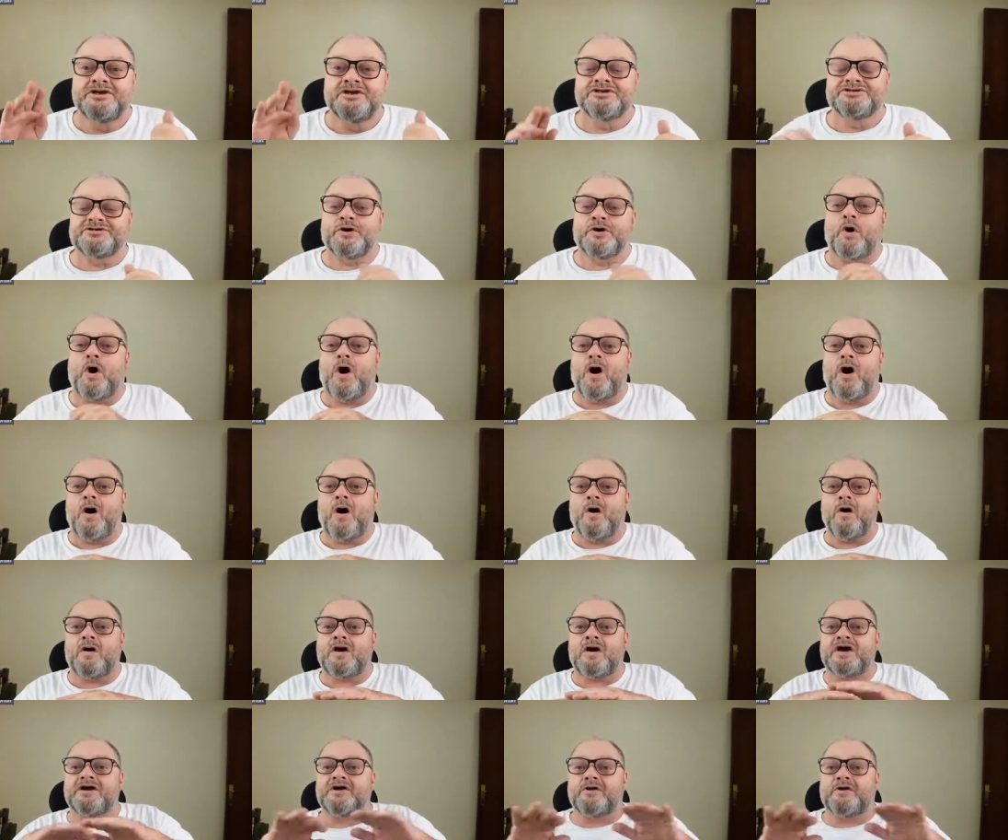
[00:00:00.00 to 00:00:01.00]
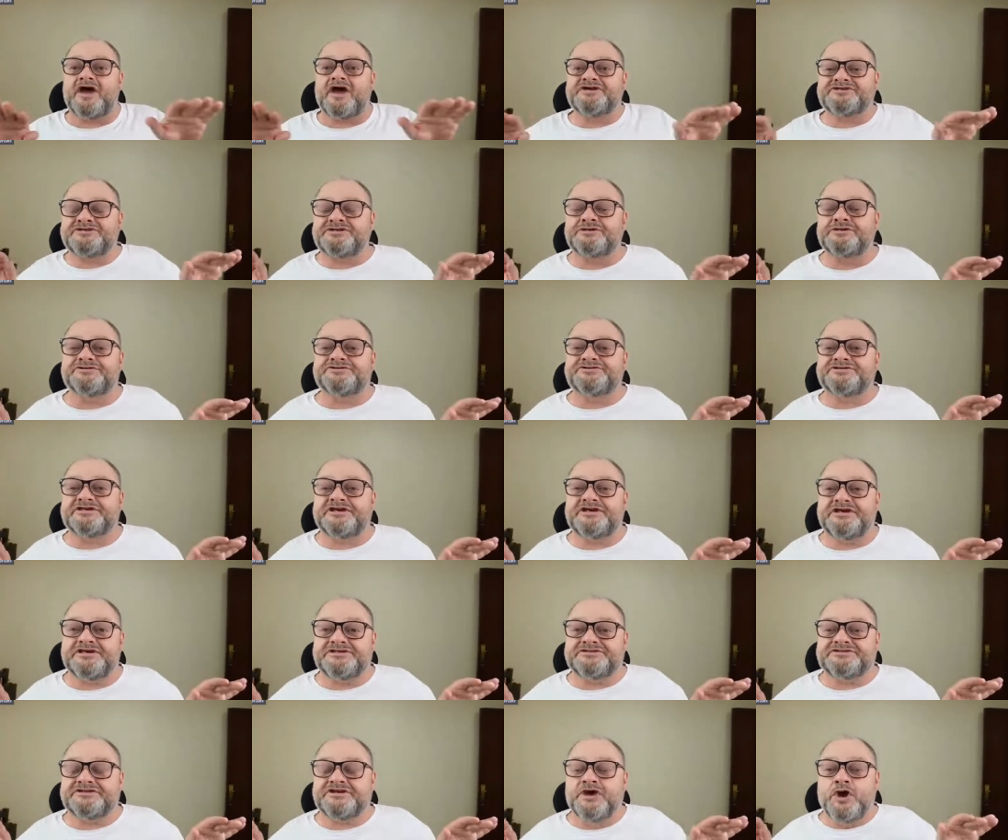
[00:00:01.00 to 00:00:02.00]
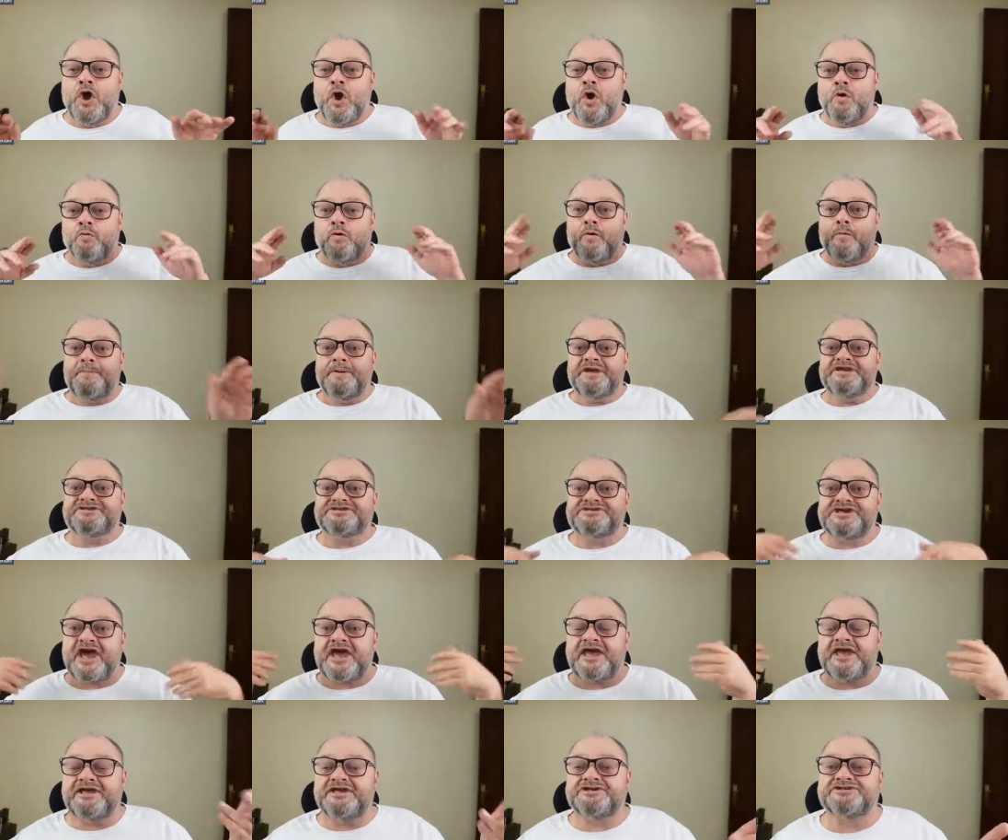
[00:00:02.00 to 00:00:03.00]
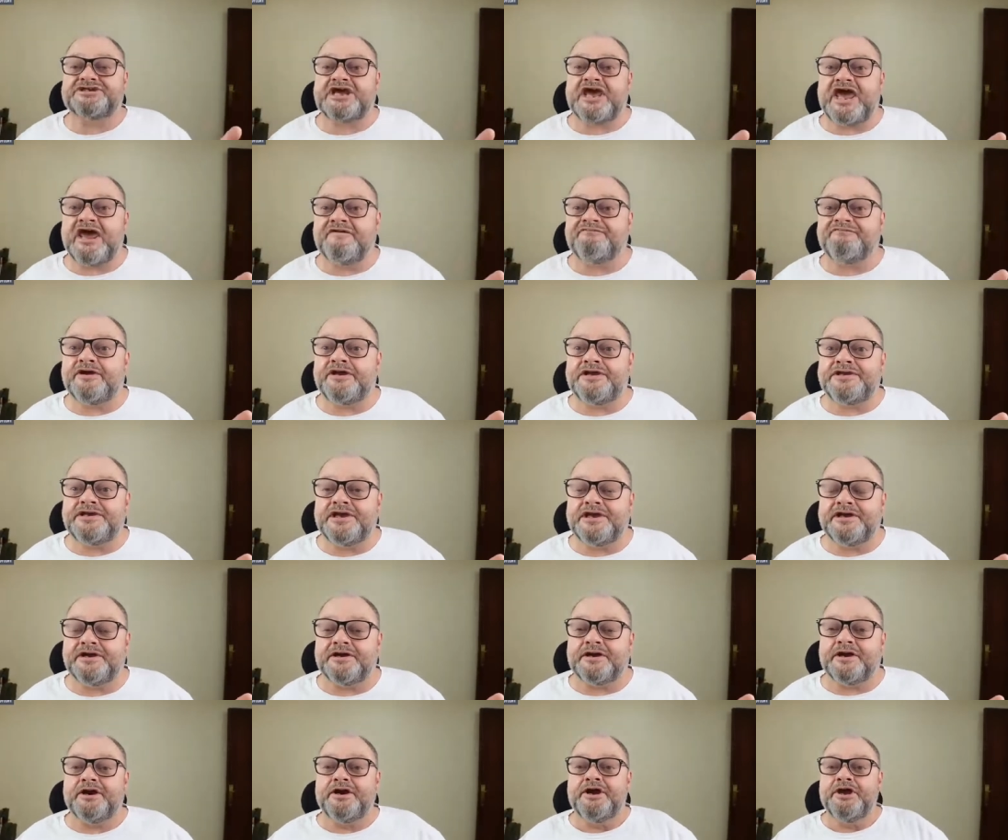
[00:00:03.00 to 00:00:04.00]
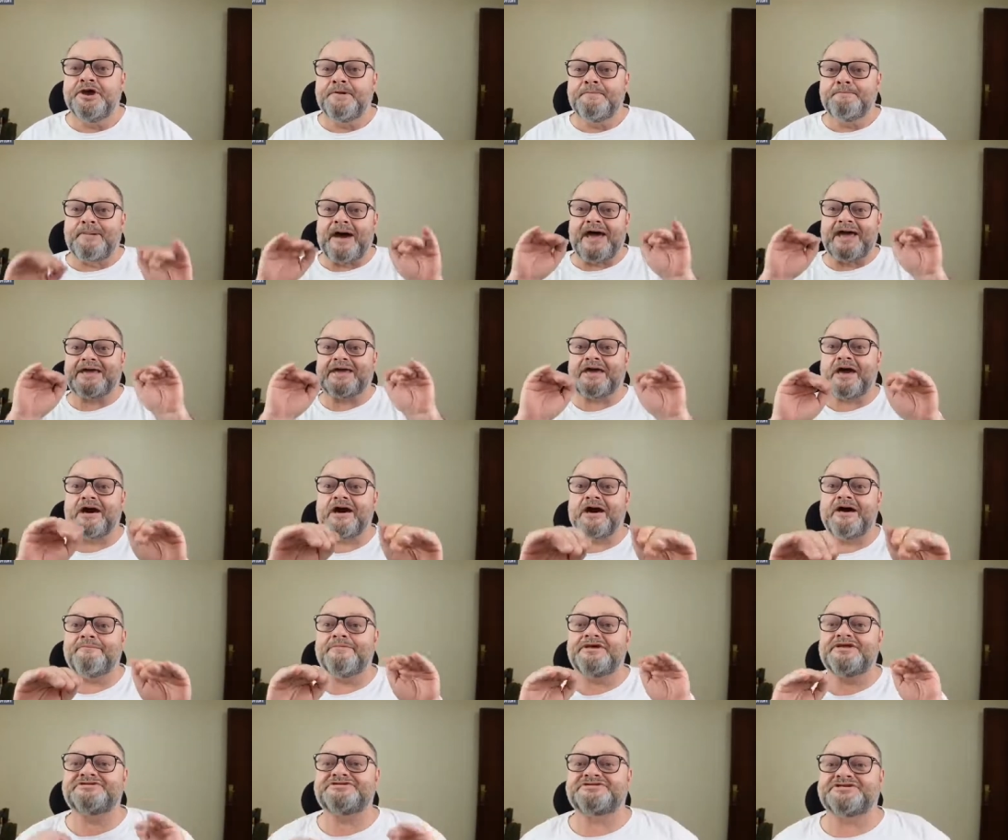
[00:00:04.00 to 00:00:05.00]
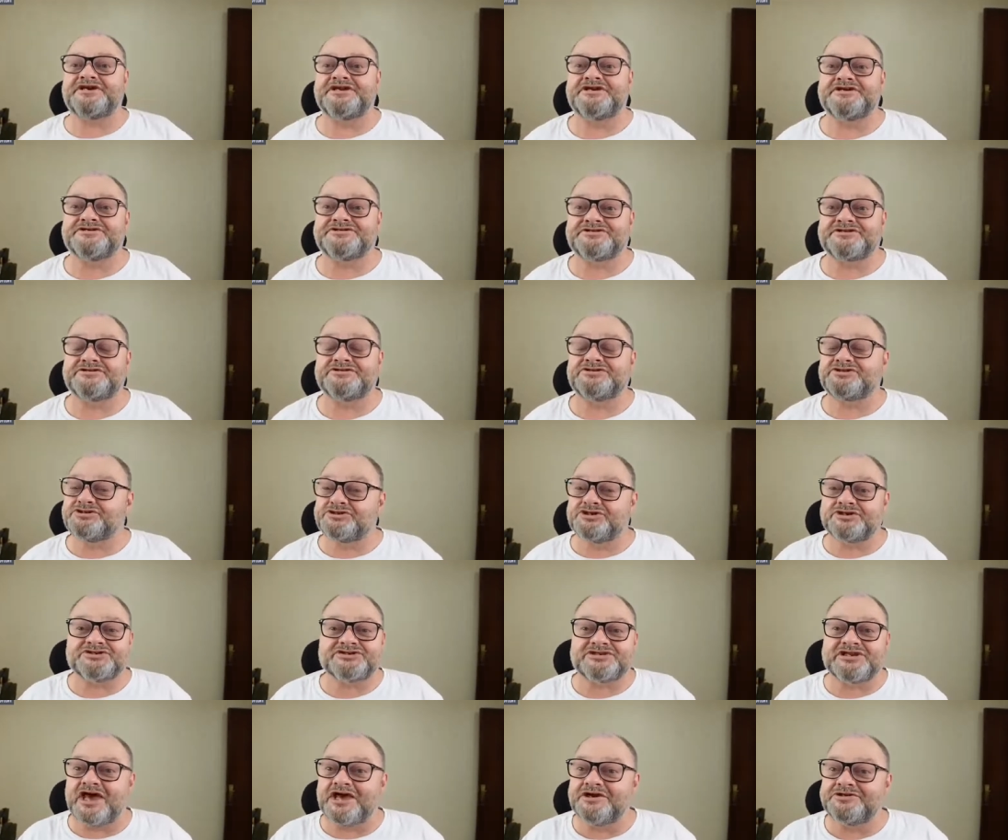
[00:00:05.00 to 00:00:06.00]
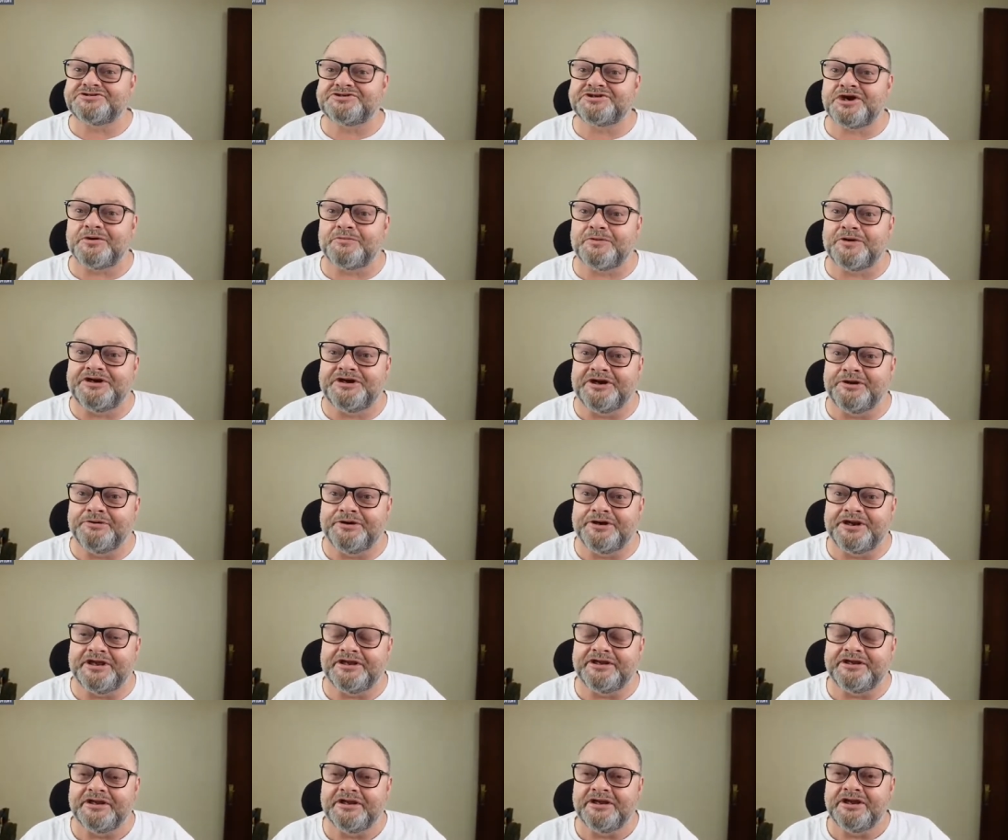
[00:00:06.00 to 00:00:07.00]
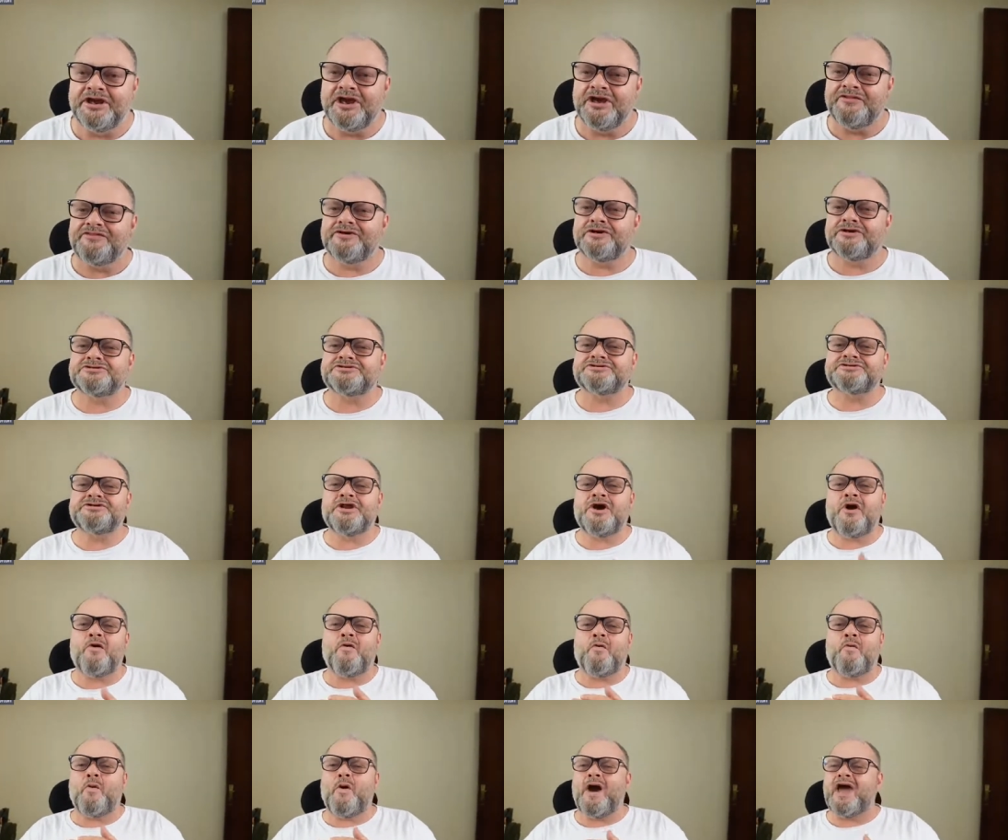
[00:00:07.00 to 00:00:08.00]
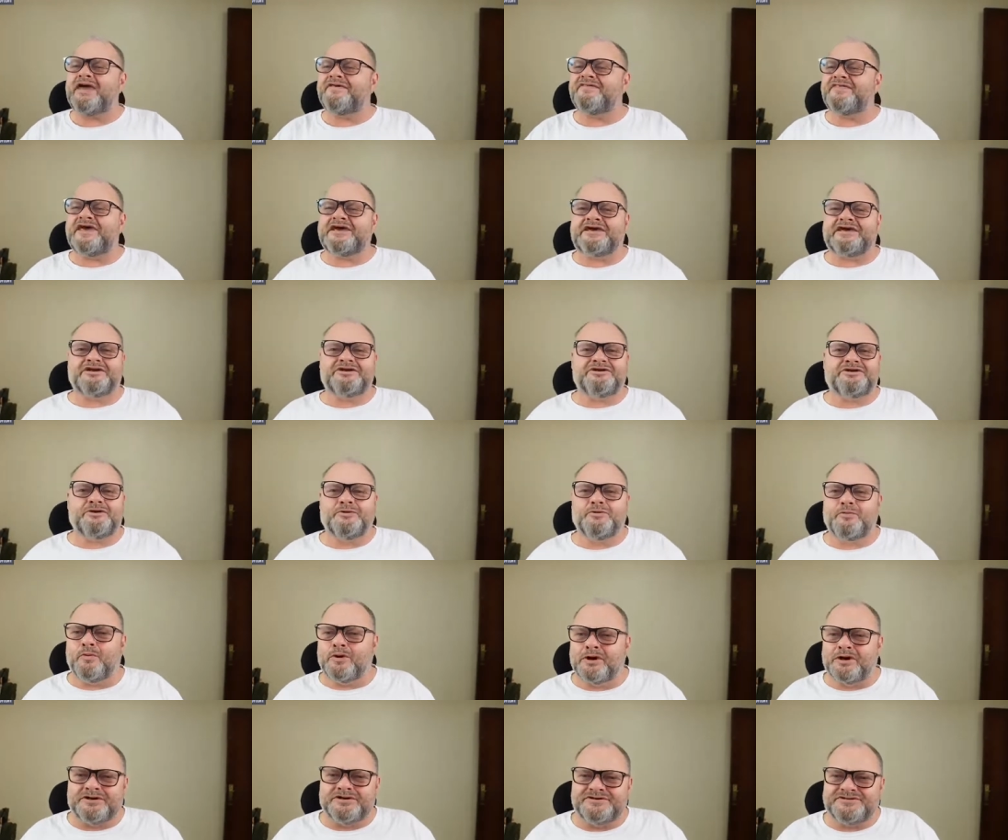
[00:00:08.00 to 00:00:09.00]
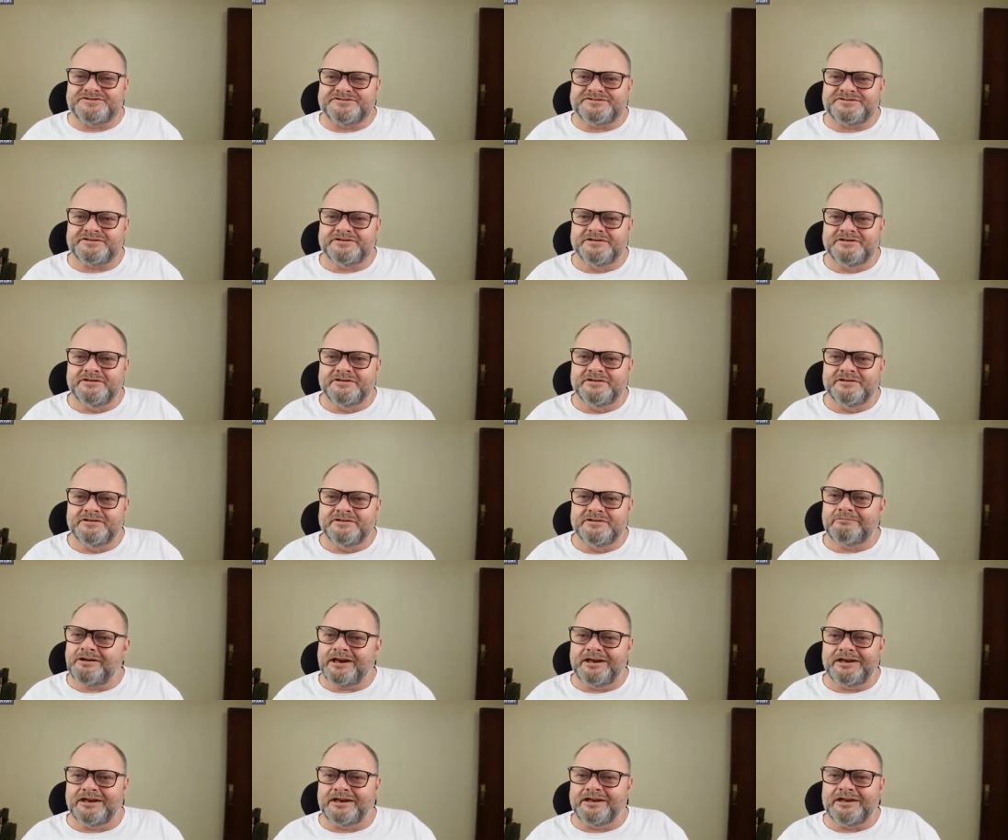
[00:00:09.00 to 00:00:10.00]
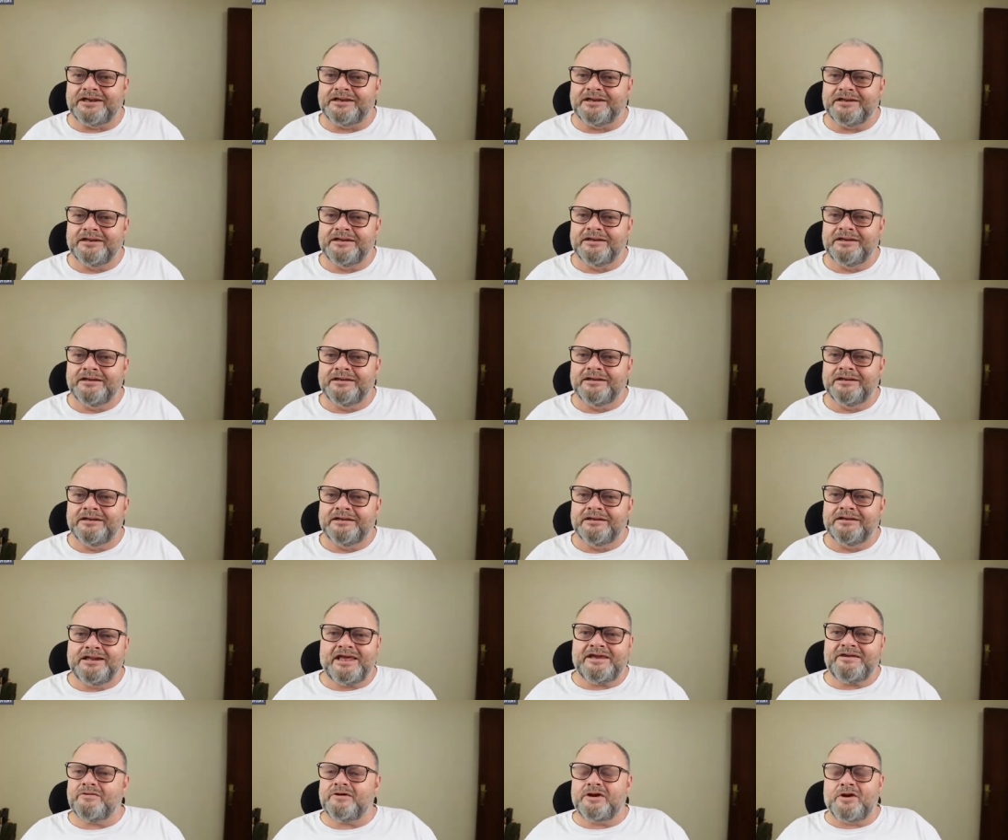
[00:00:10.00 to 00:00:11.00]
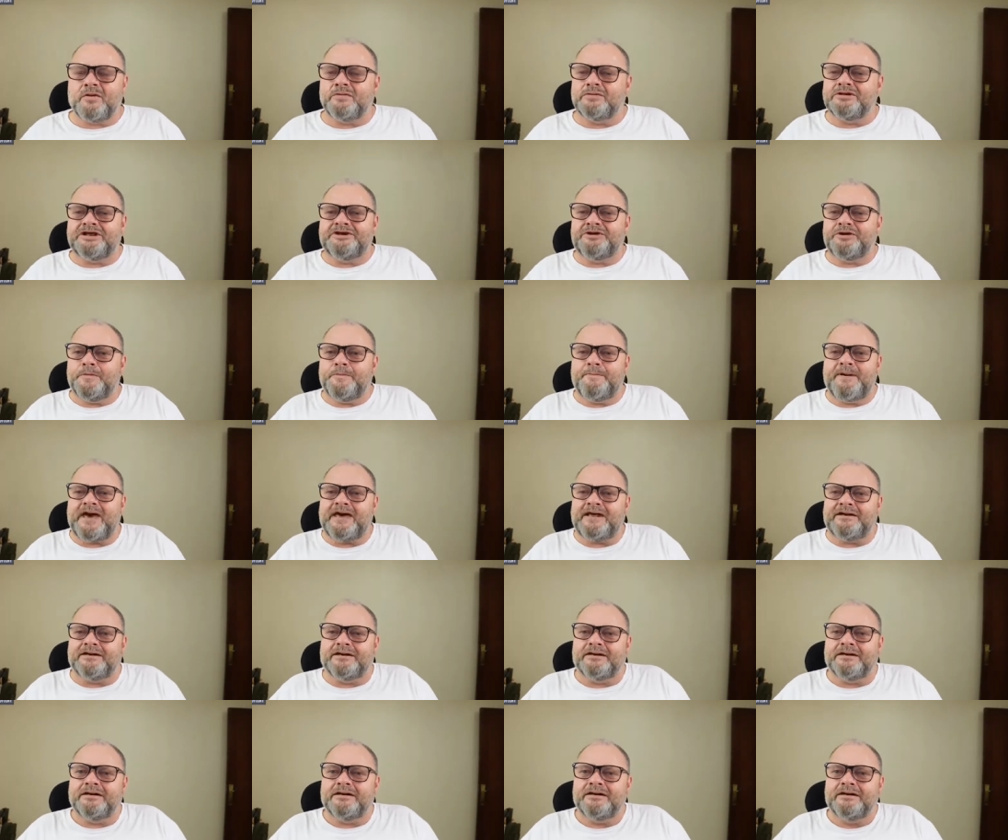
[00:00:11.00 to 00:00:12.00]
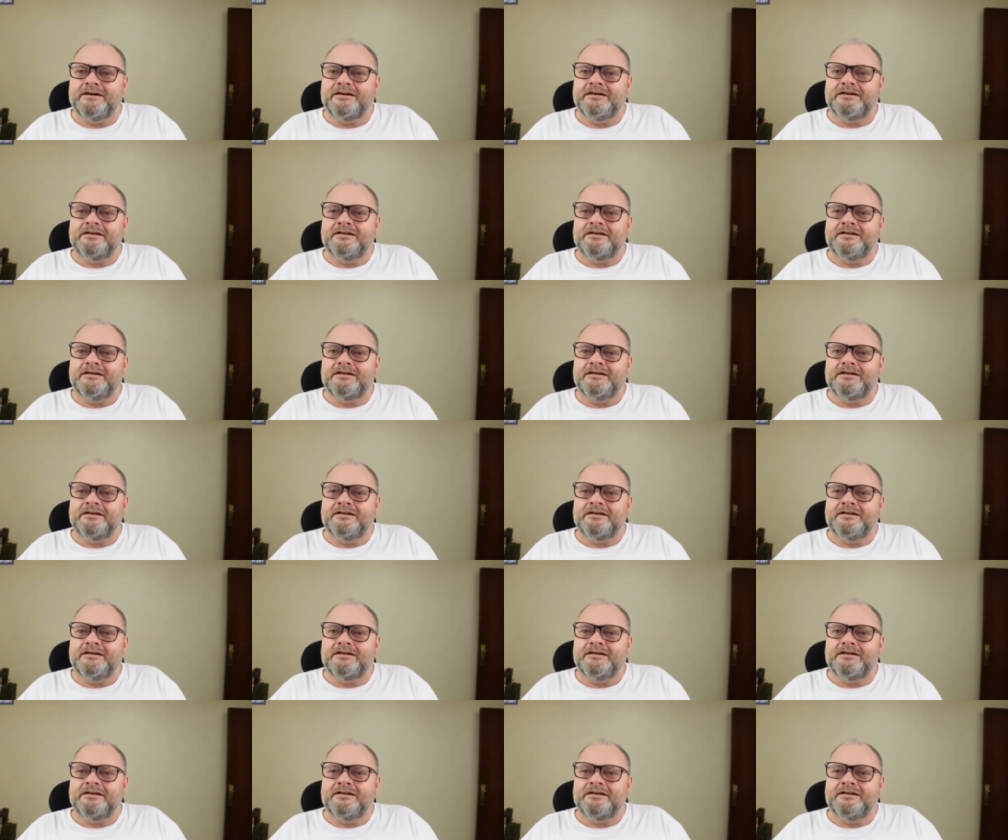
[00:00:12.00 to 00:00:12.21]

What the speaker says: So all congressional seats will be changed every year by common citizens, just like jury duty. There's no way they could do worse. Really. They would only do better.